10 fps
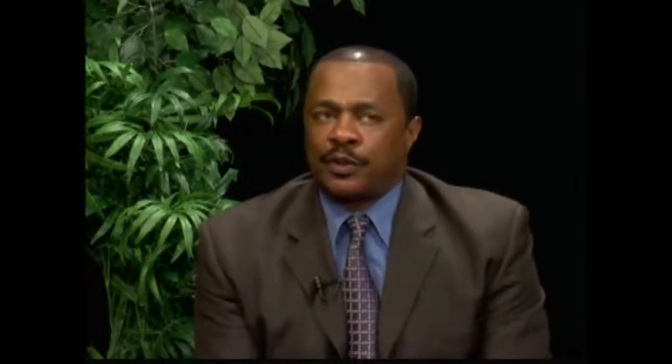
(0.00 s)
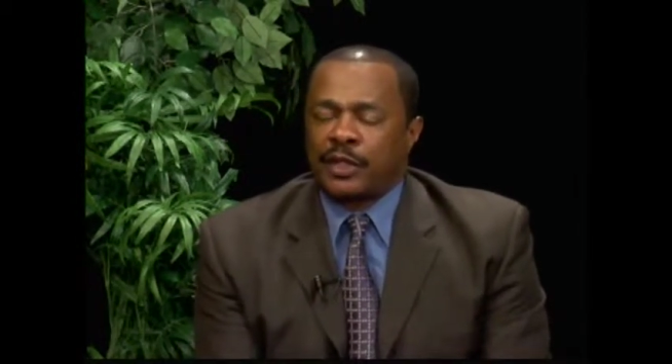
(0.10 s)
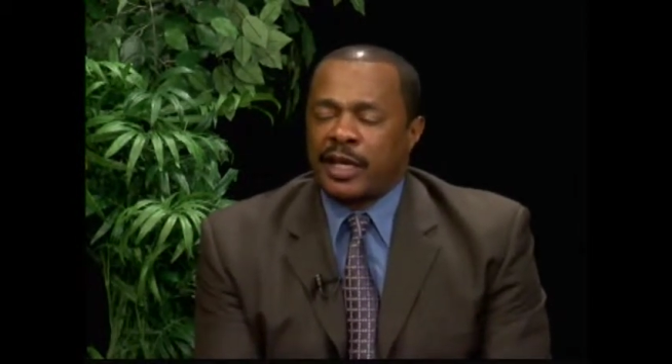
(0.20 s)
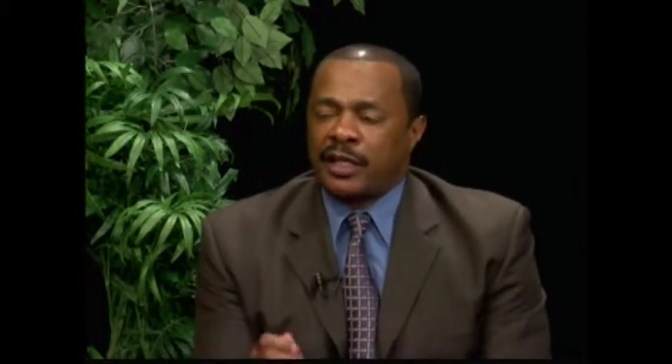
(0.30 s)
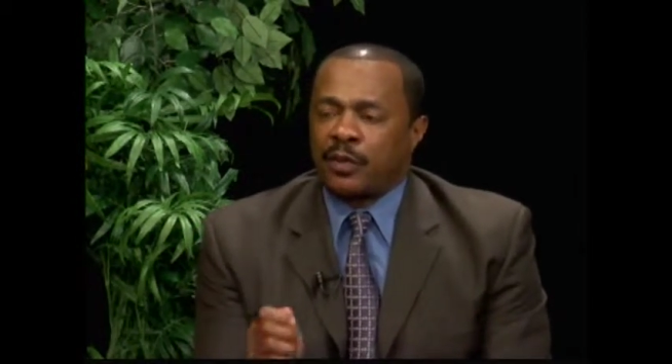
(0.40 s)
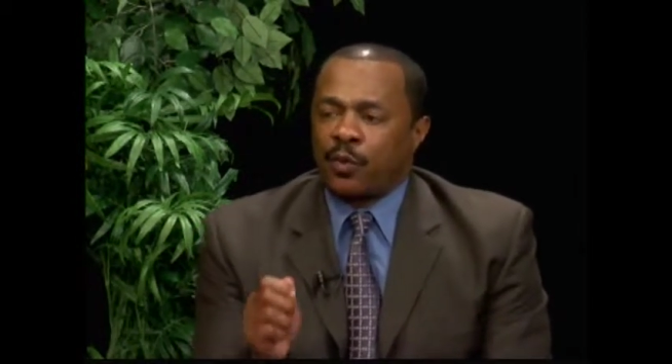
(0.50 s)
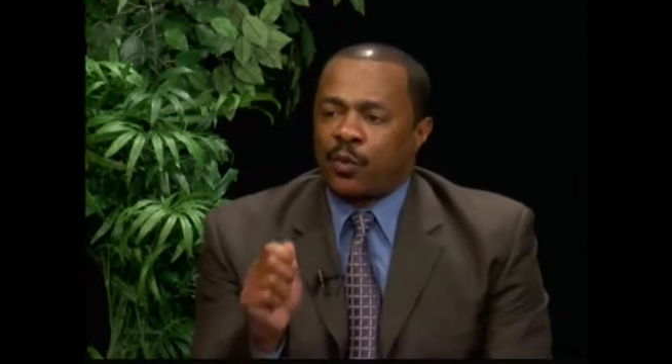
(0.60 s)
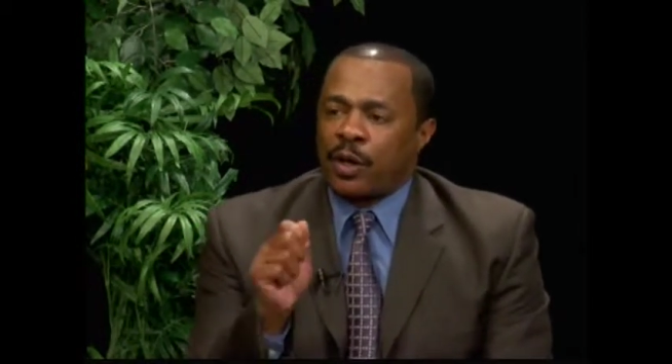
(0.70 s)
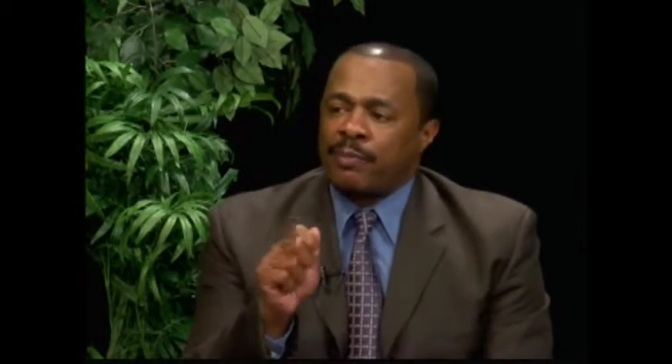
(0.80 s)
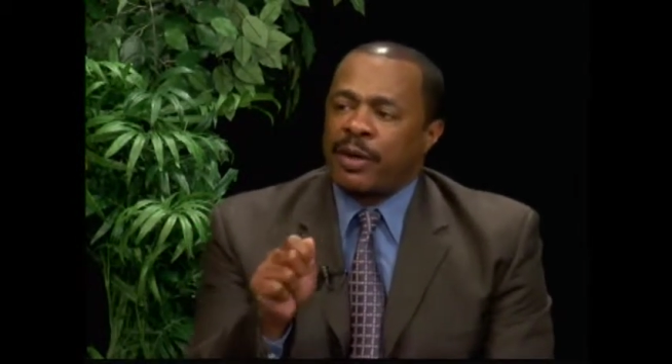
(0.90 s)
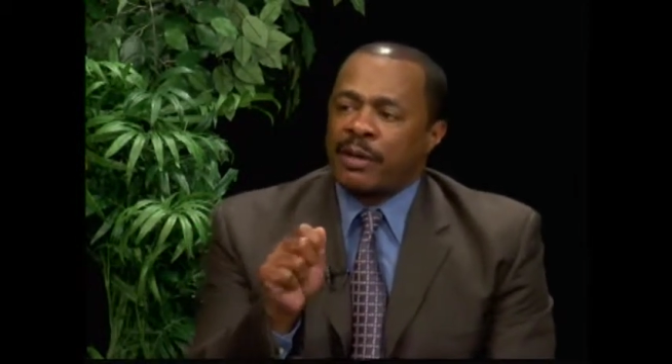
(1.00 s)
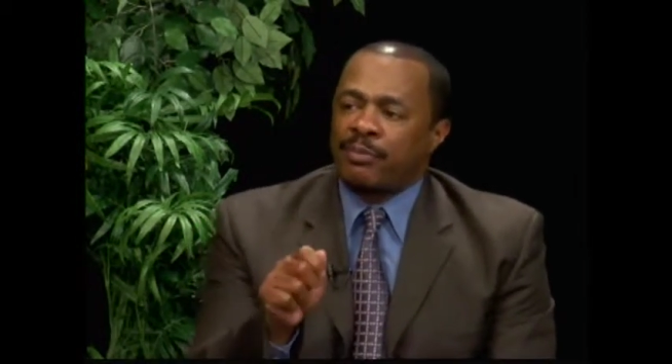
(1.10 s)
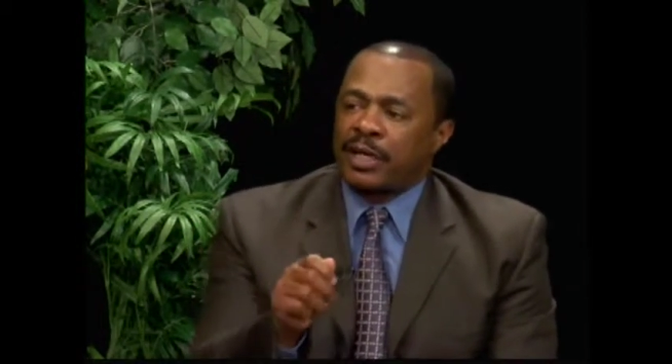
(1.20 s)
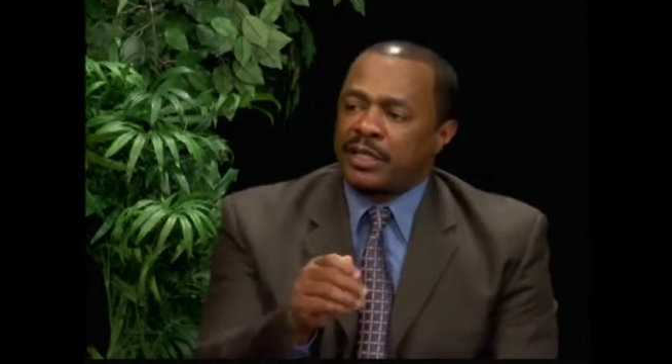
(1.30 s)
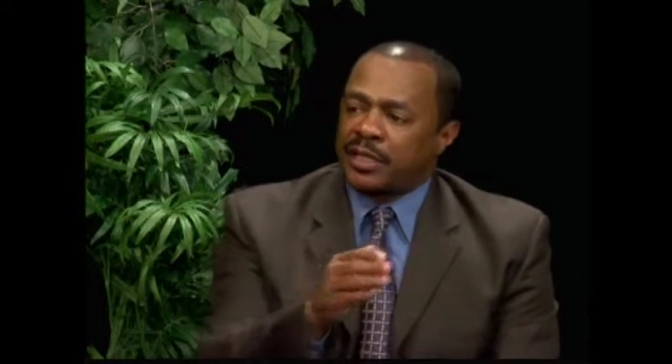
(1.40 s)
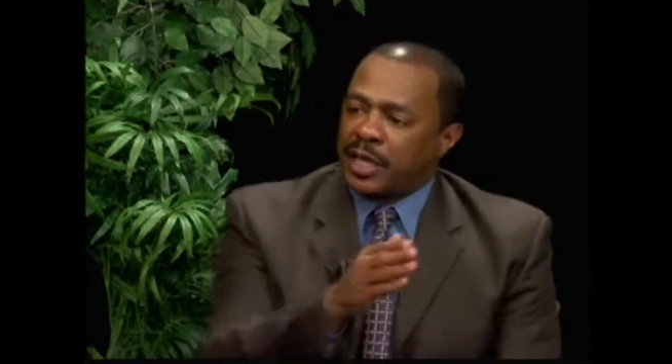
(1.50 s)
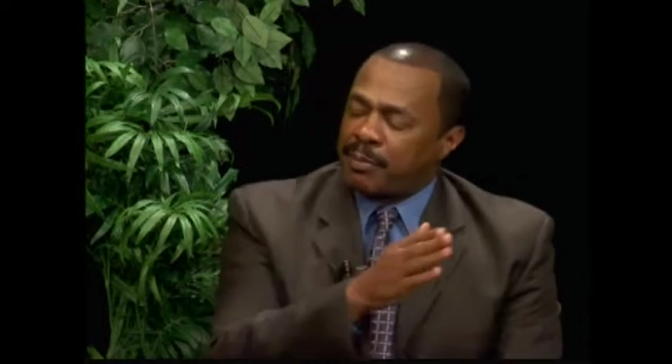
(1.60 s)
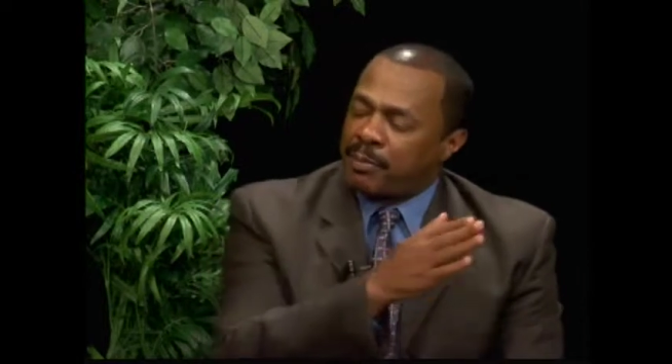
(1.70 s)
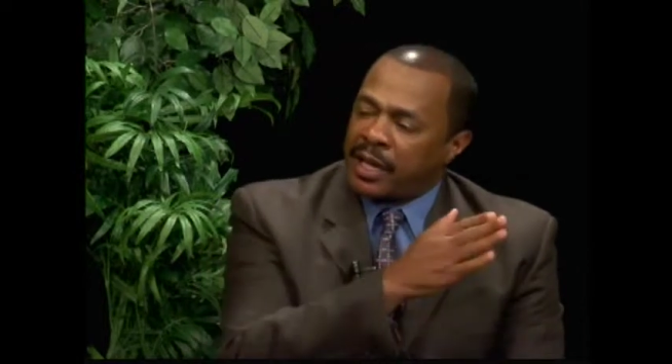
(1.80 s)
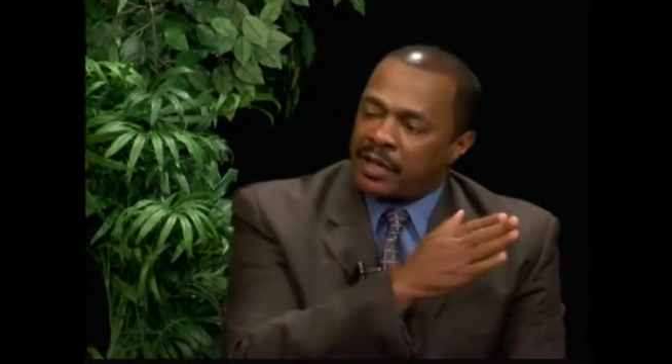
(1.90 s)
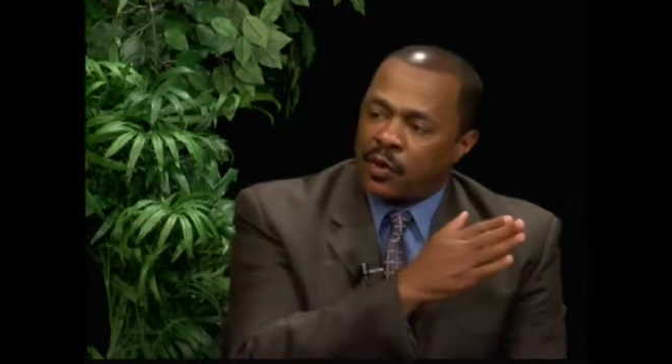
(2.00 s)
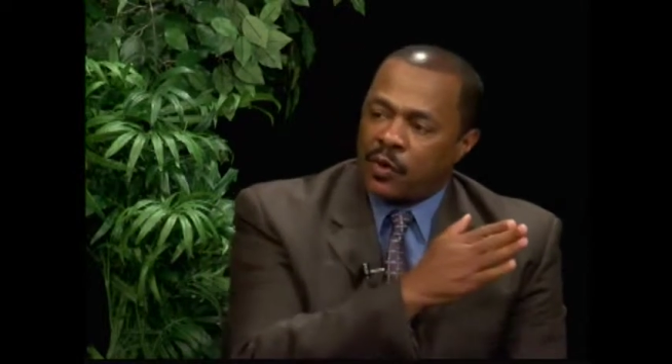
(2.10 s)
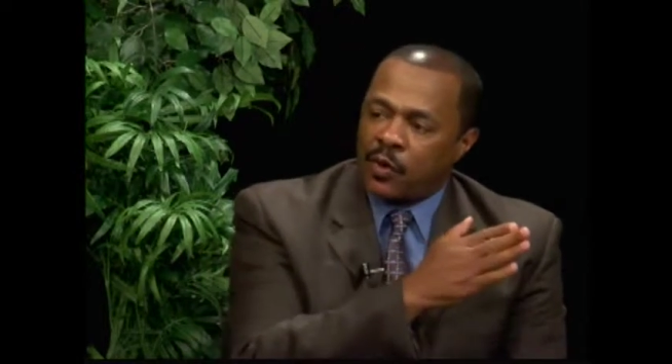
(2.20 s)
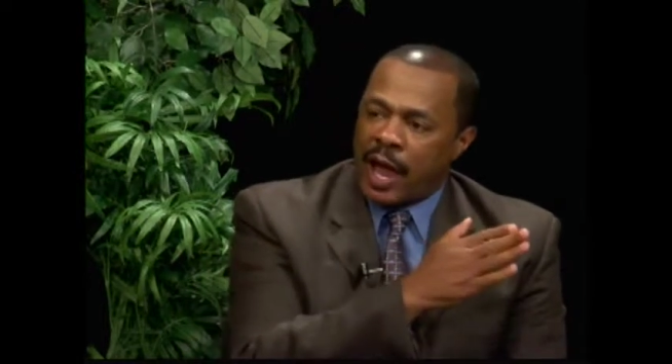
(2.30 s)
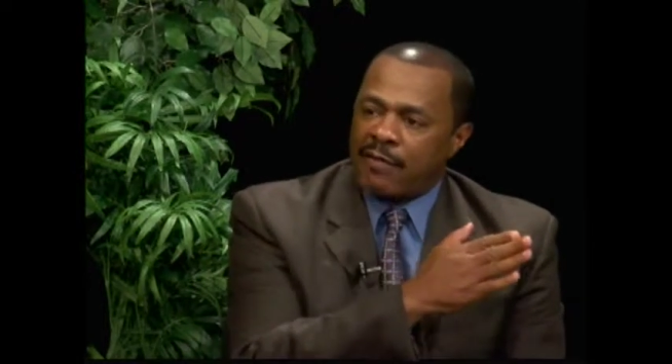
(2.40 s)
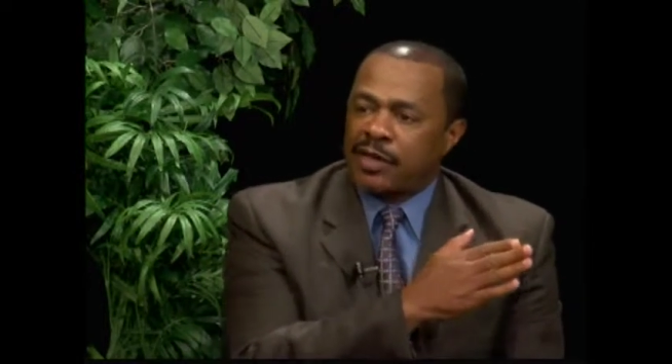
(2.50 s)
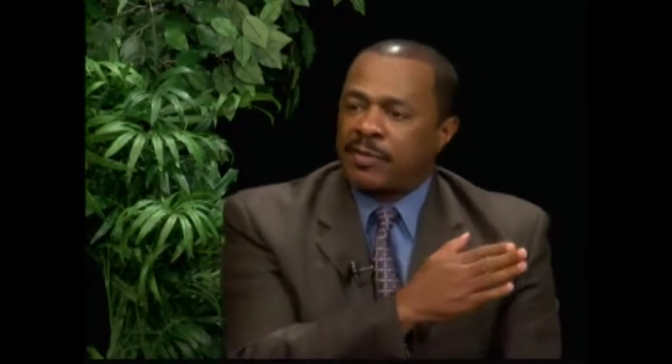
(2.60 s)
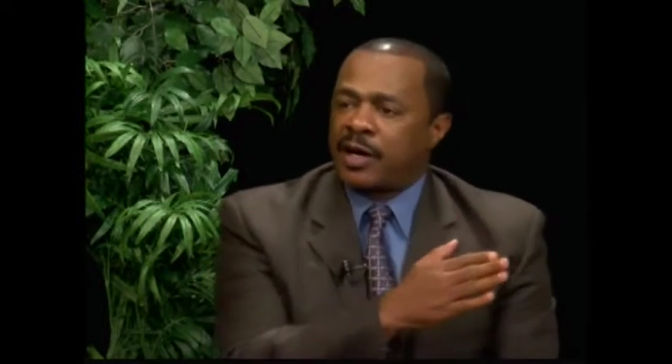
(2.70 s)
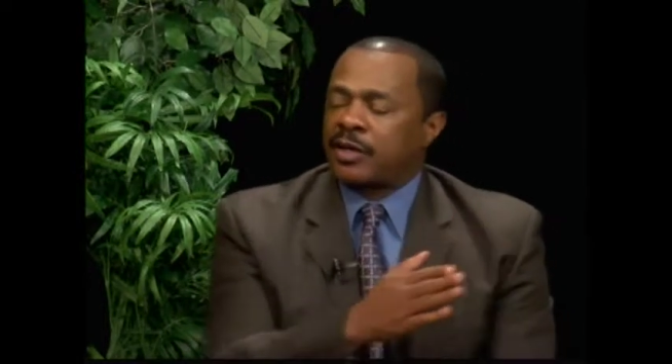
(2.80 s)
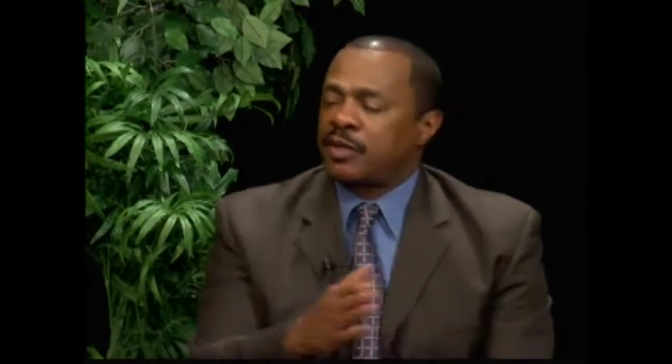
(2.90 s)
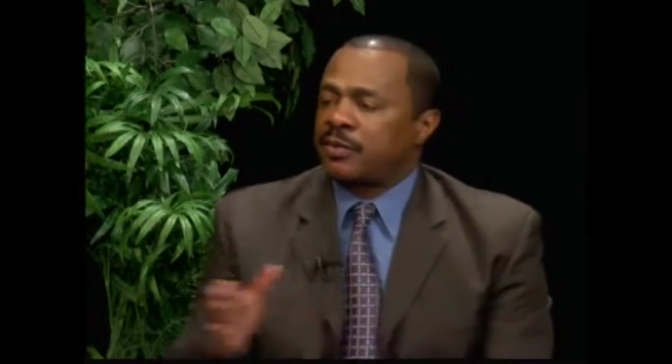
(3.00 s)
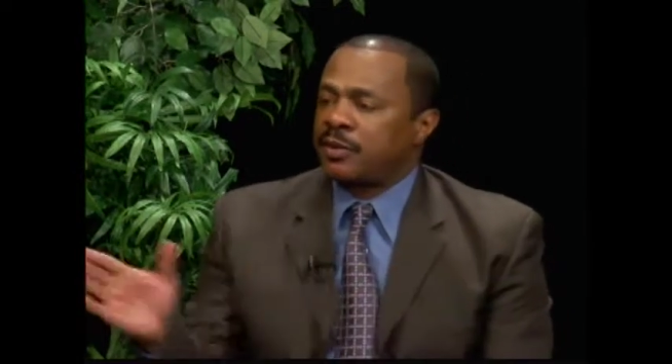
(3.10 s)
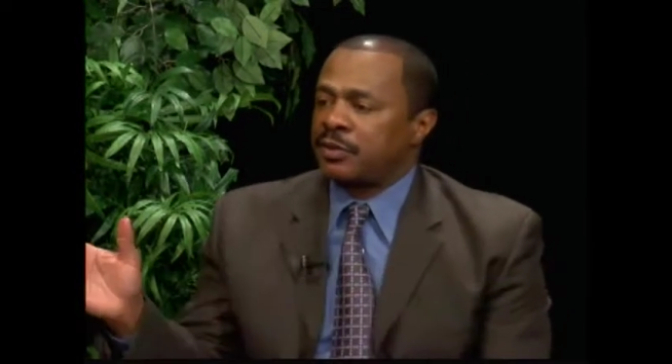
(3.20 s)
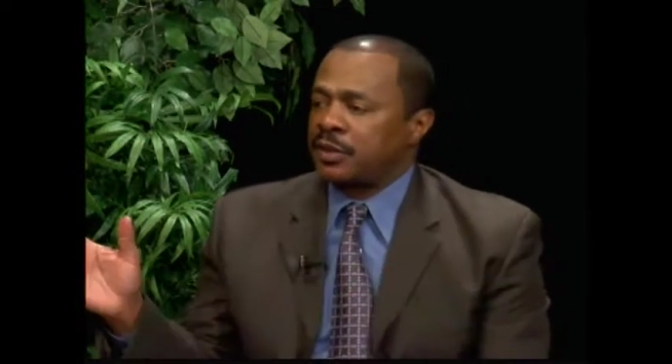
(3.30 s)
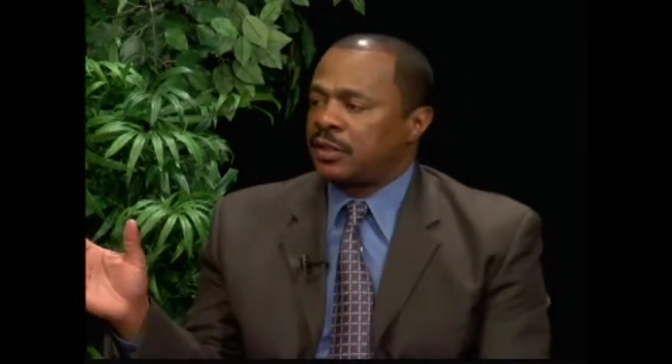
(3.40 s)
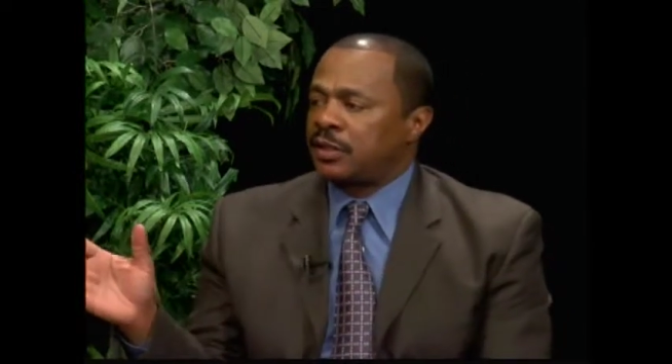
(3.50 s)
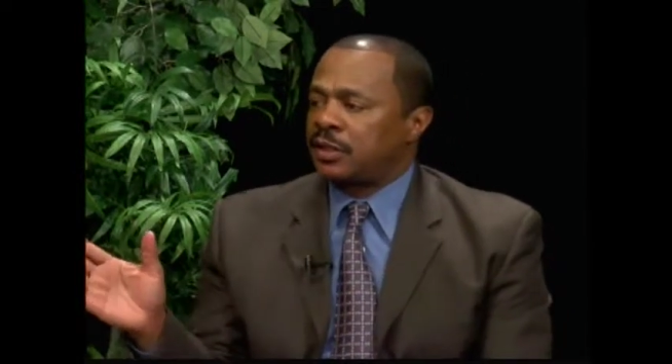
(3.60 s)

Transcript: taking one paintbrush and painting the whole African-American community